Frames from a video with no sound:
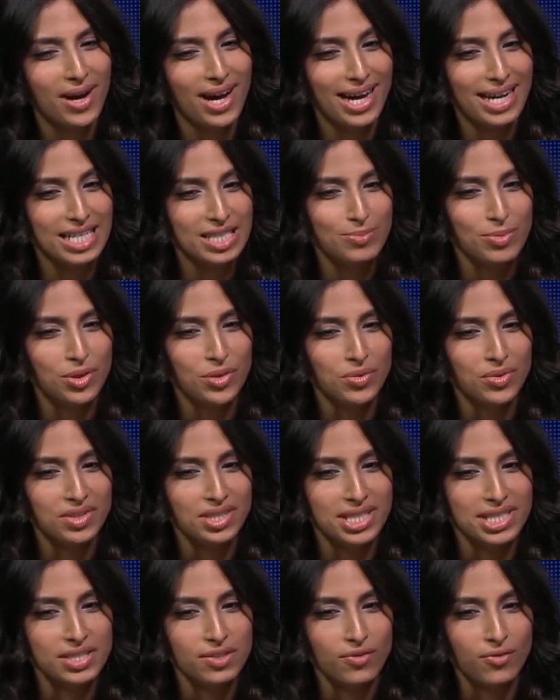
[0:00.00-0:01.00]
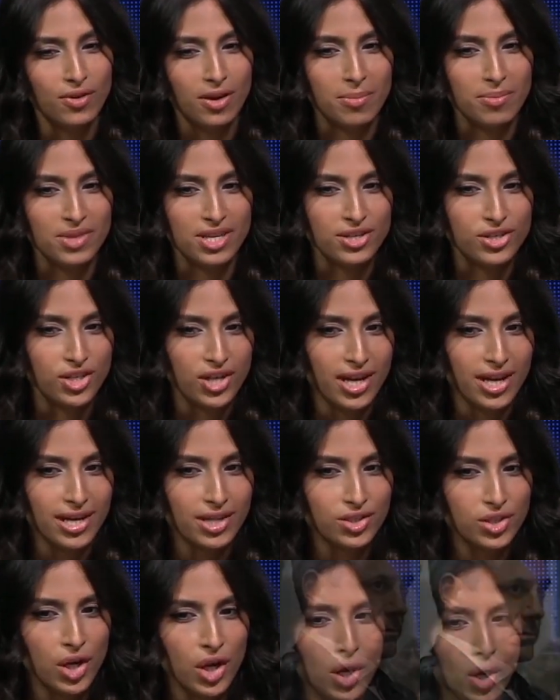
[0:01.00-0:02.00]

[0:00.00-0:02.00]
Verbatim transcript: has been released from The Judge,